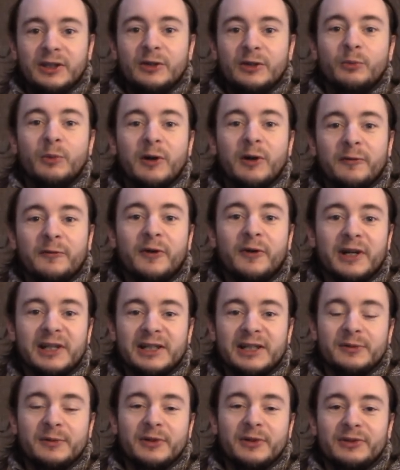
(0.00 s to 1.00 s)
Well,
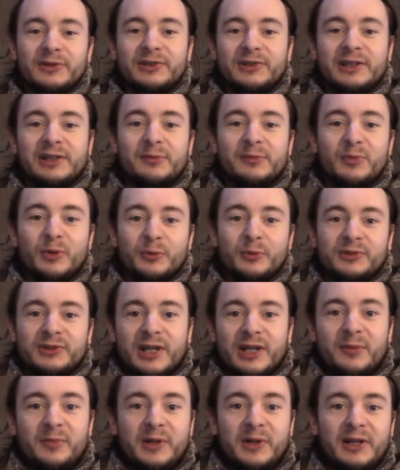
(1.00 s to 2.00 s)
finally we've got the ceiling boards
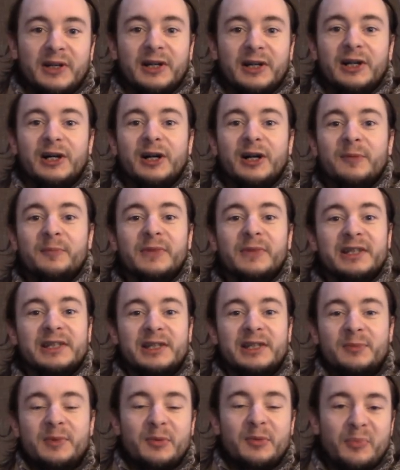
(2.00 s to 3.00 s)
up. Um, they
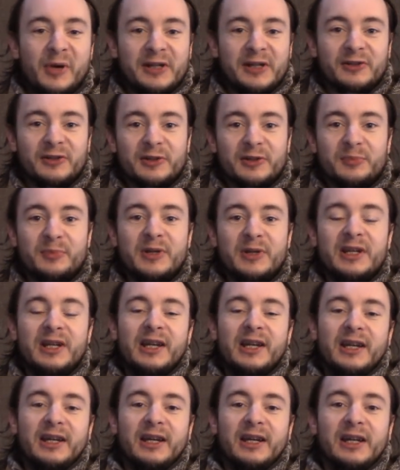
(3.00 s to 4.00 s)
need a bit of paint on them
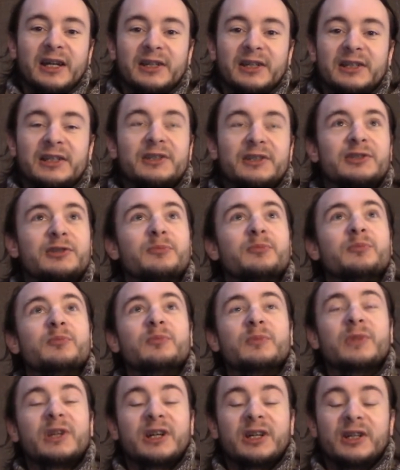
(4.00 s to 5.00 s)
and they need
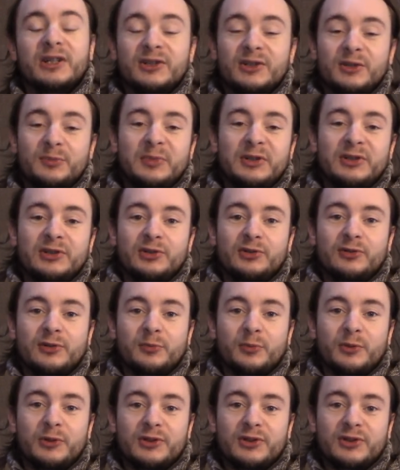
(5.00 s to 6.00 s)
some uh, bits of
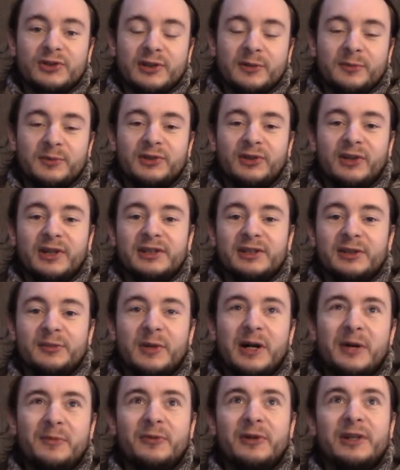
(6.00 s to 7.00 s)
strip wood just to help tidy them
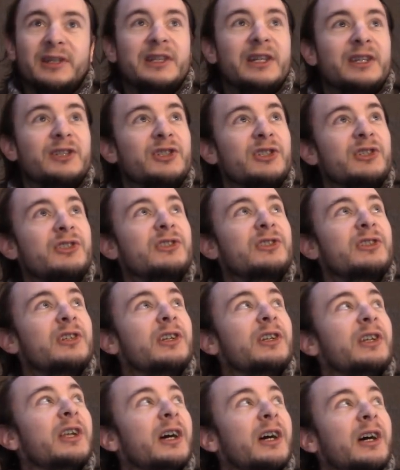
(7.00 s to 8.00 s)
up around the edges
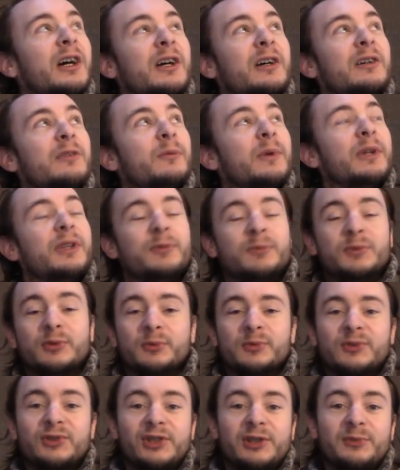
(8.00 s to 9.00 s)
and uh, where the sort
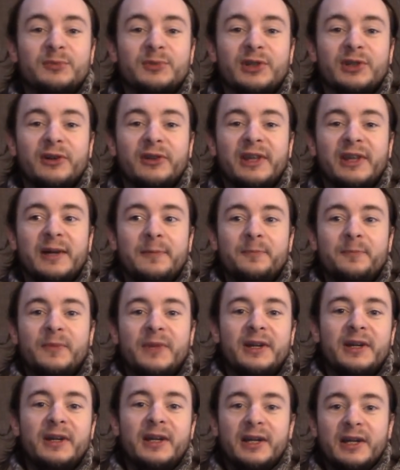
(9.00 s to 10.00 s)
of seams are and that.
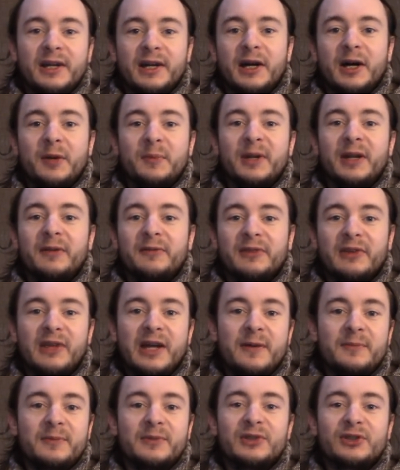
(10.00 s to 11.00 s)
Um, but other than
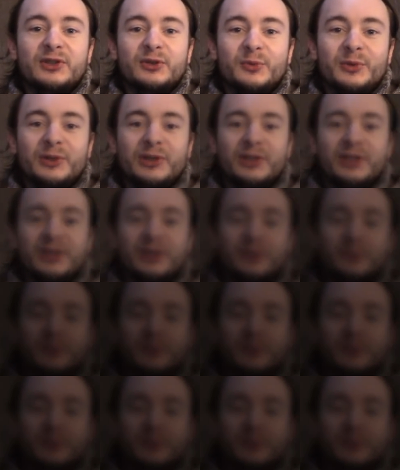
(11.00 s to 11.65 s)
that, it's all good, it's all